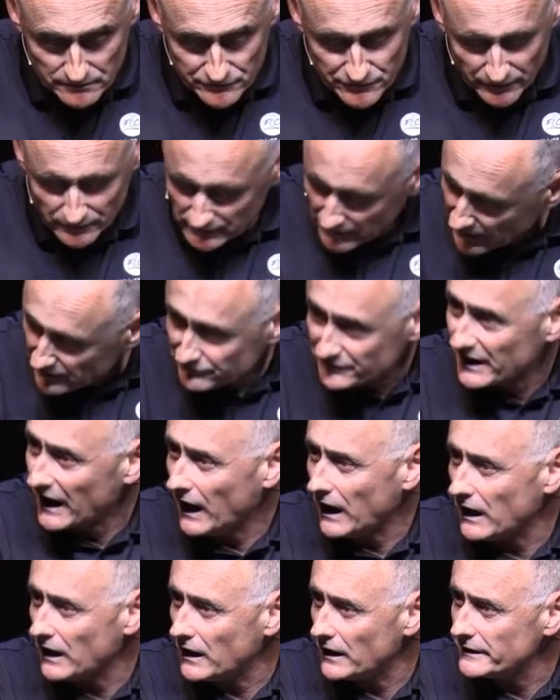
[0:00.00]
to love
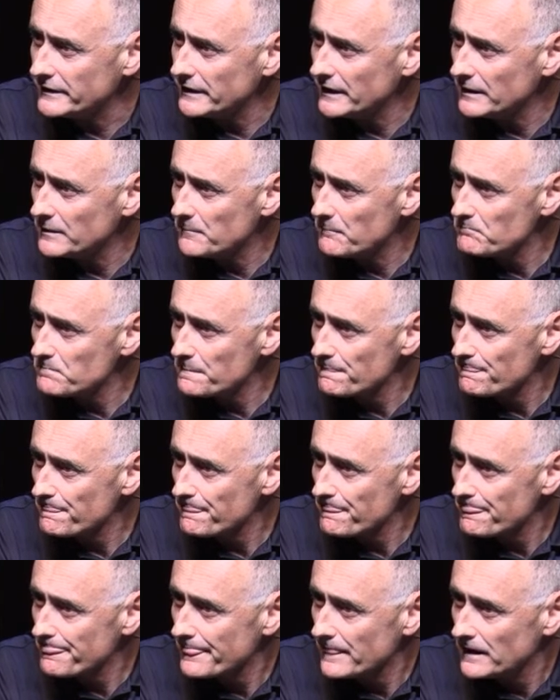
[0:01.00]
God
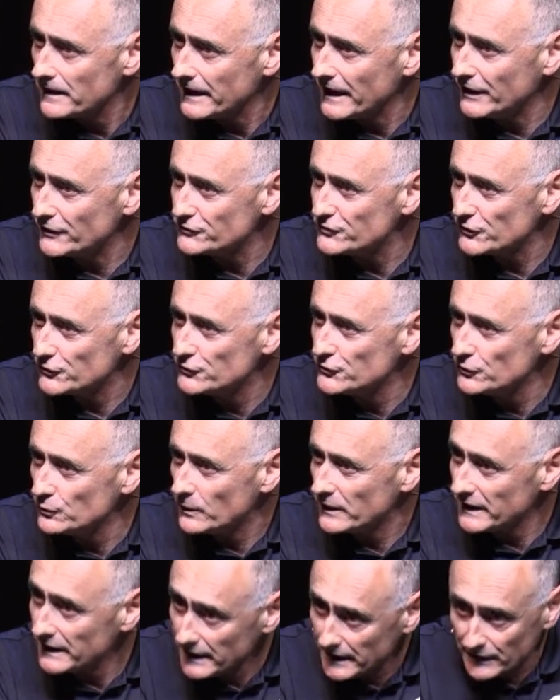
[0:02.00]
and to do
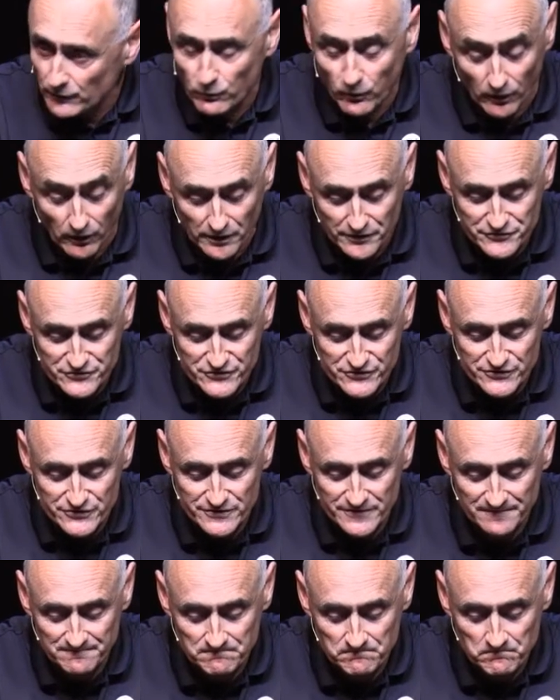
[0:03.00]
what He
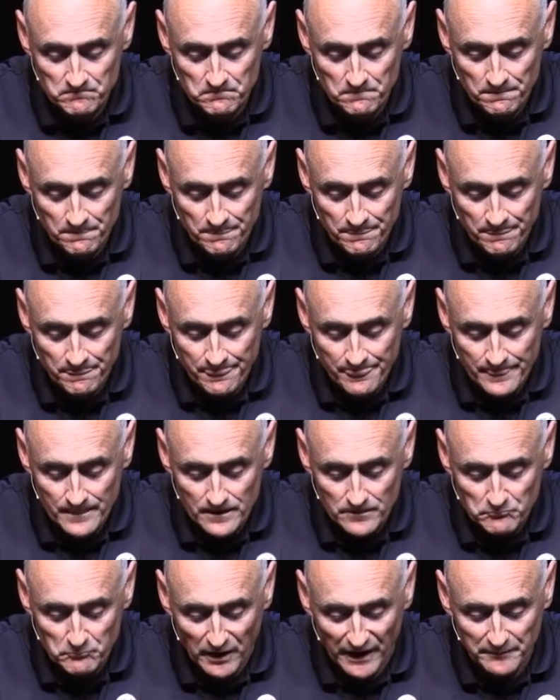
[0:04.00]
wants
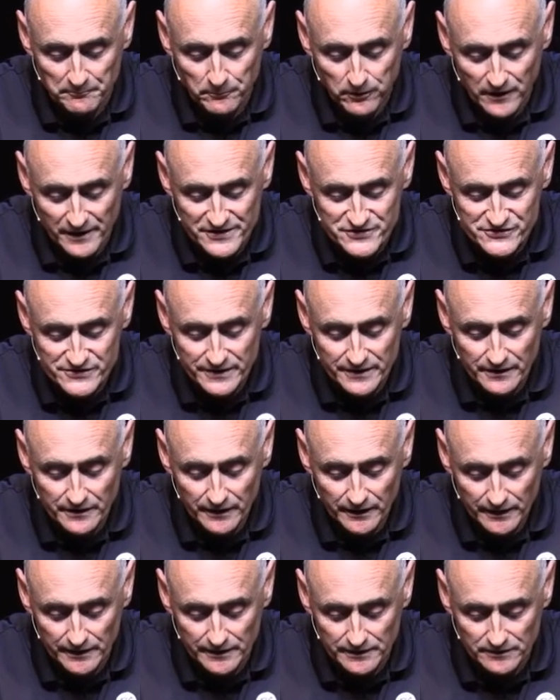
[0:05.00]
by
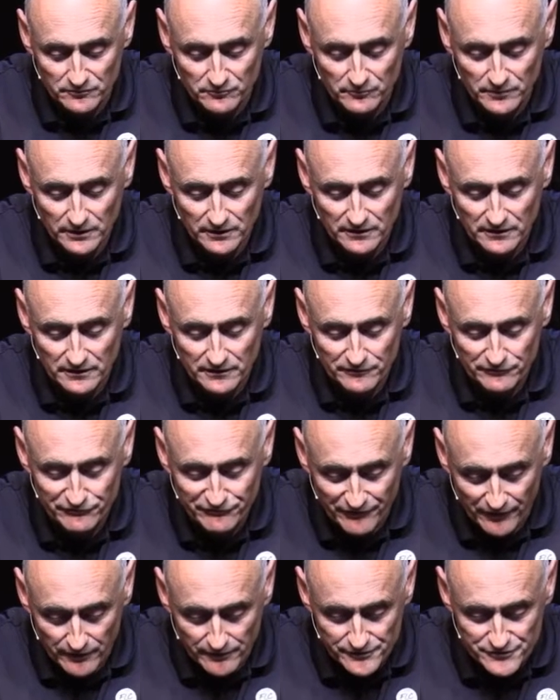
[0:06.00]
placing Him
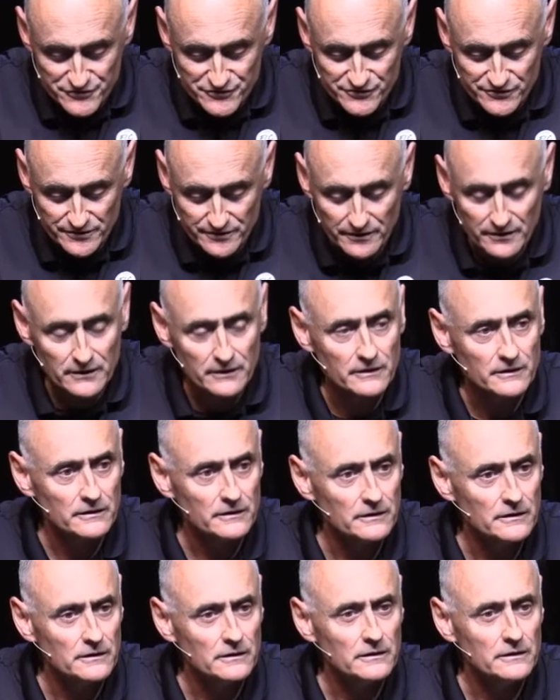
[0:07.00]
first
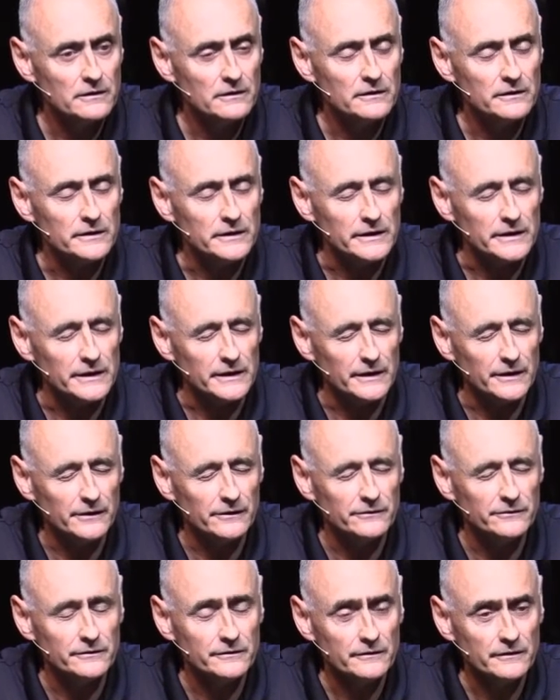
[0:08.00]

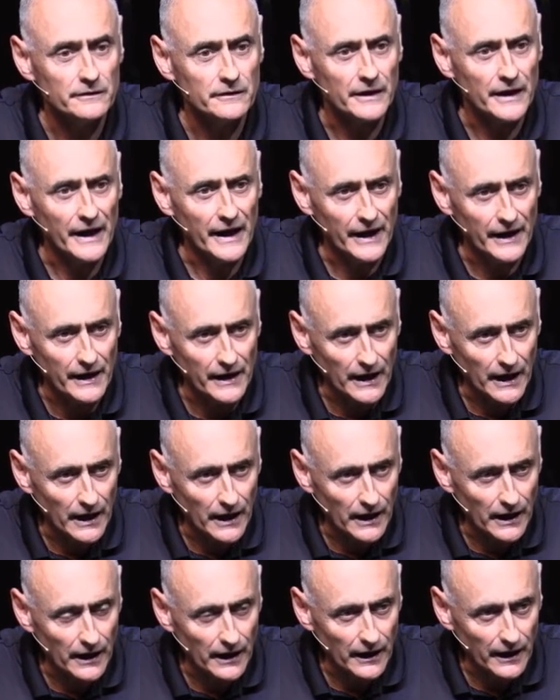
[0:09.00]
in
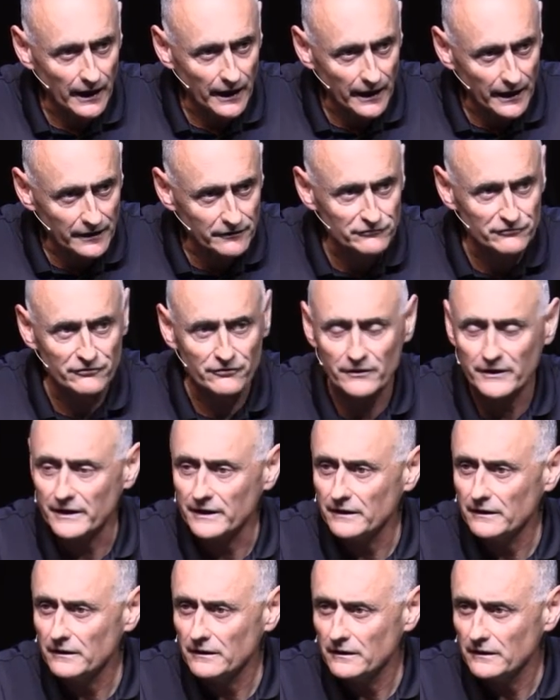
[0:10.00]

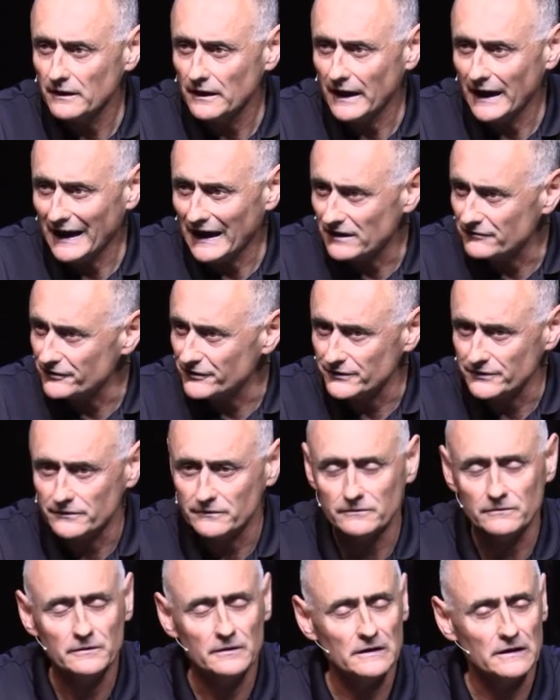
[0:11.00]
every
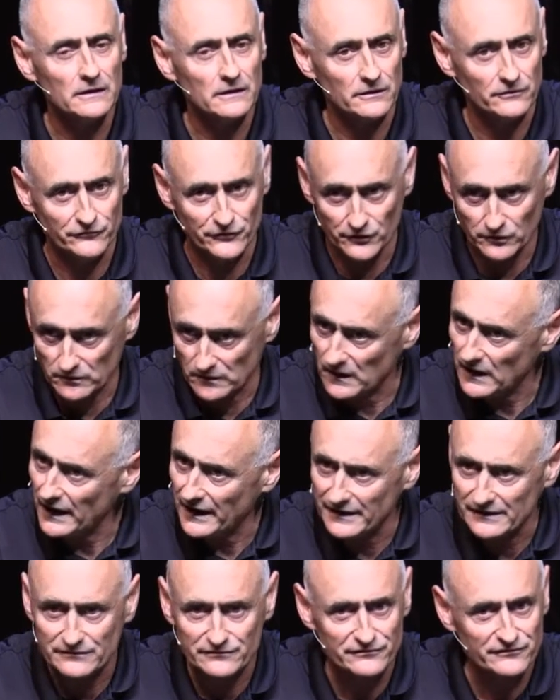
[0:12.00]
avenue of your
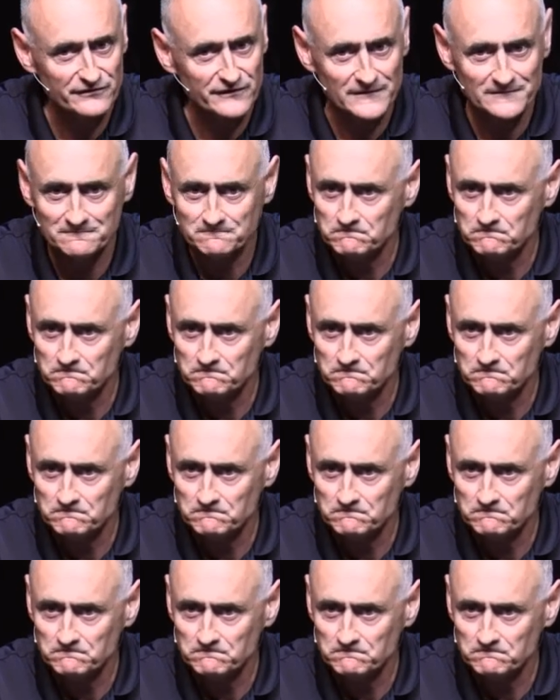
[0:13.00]
life.